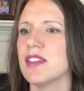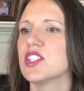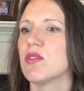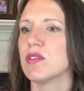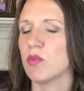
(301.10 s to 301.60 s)

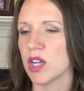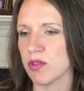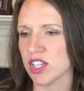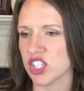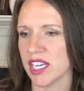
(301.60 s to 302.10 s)
So one
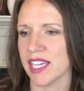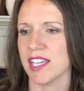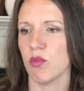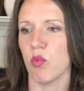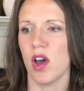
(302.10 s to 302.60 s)
question I
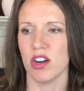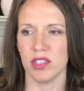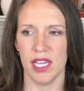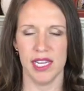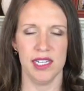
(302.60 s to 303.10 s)
get,
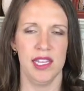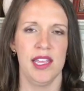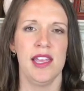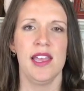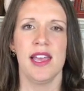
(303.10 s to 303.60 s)
waterline.
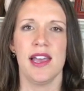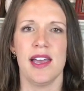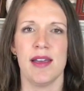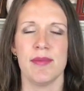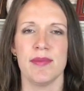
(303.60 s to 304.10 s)

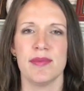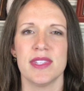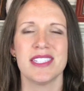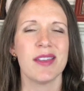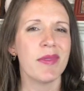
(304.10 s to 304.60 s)
Um,
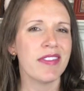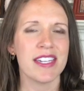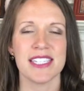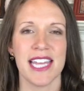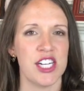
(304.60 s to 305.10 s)
Something
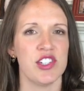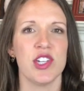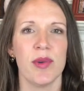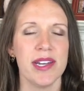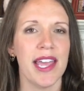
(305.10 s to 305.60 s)
that's naturally
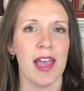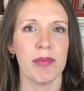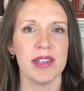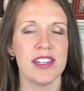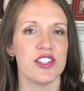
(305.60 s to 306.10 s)
going to
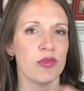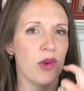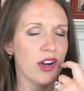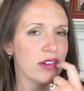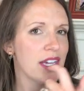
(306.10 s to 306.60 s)
happen is your
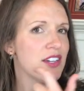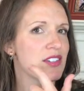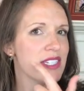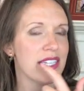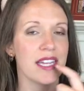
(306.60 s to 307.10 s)
waterline, your
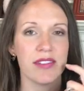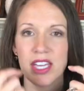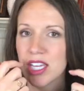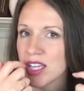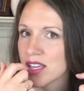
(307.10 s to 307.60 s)

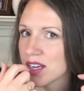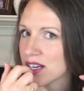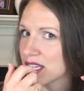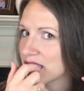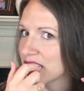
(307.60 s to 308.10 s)
saliva,
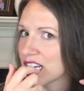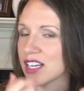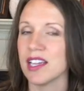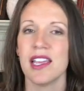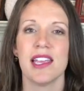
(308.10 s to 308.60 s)
right
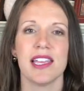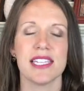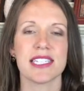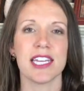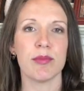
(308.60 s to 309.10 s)
there,
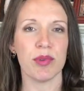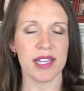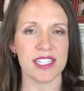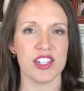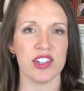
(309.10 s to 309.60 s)
is going to
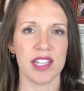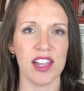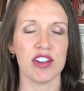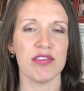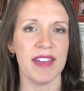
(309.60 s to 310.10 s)
break down your
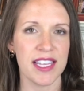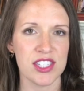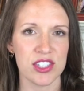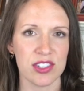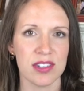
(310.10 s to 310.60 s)
color
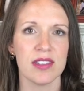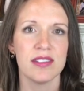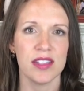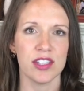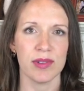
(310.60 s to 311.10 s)
faster
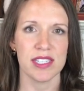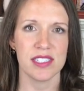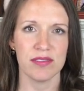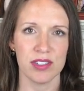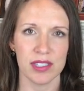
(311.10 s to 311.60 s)
than the
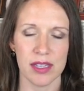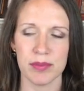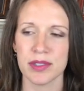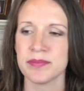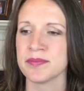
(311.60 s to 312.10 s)
rest of your lip.
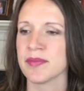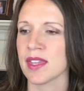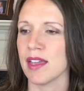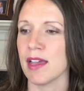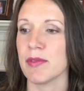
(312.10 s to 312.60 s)

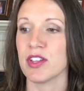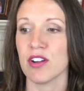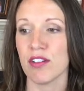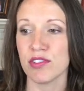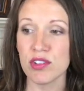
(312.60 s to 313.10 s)
There
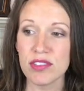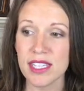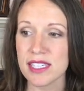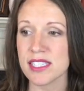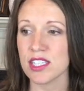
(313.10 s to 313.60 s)
are a few
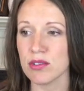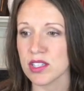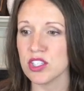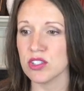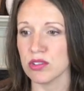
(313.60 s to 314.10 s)
things that you
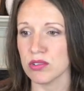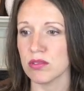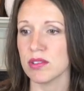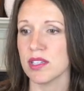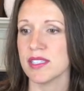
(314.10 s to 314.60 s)
can
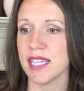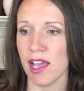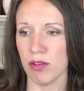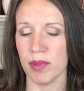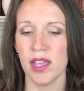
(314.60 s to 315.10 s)
do to
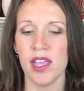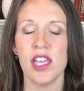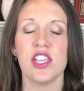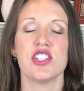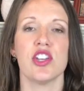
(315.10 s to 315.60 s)
help.
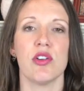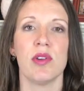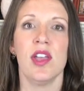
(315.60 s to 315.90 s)
So